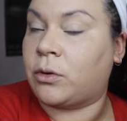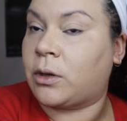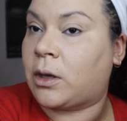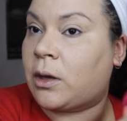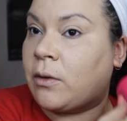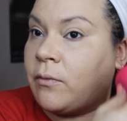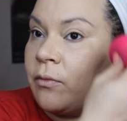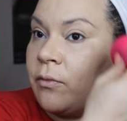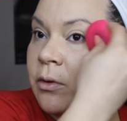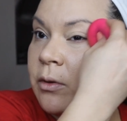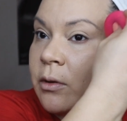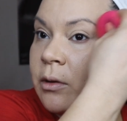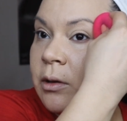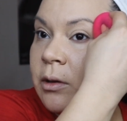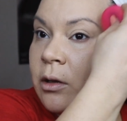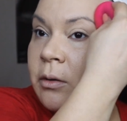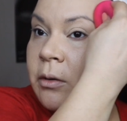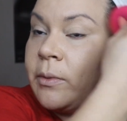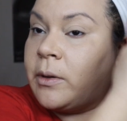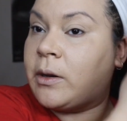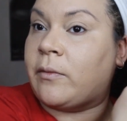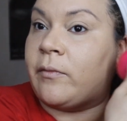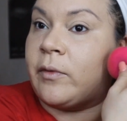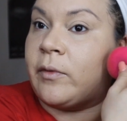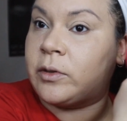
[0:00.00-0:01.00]
give you a
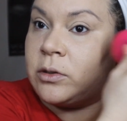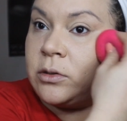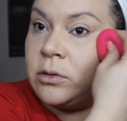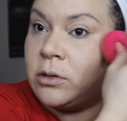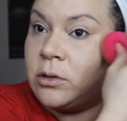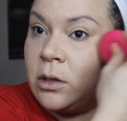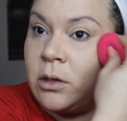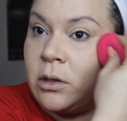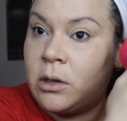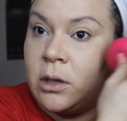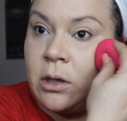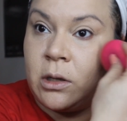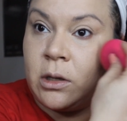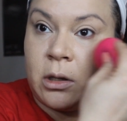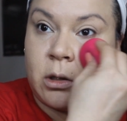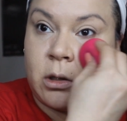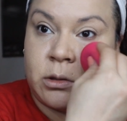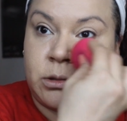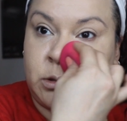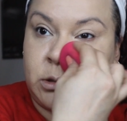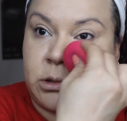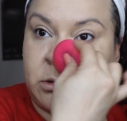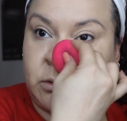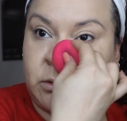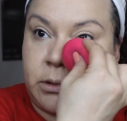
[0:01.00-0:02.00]
little bit of a
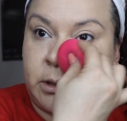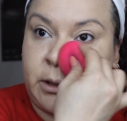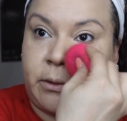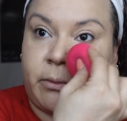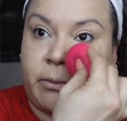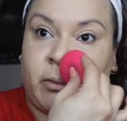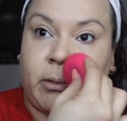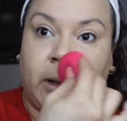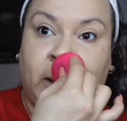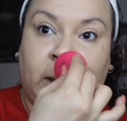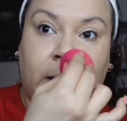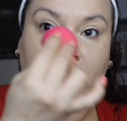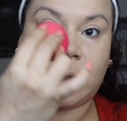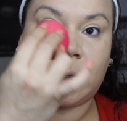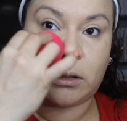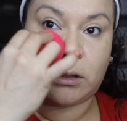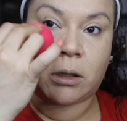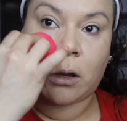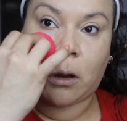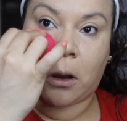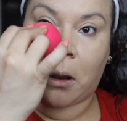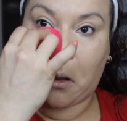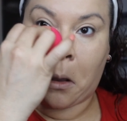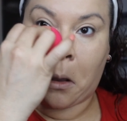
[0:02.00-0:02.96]
dewy finish.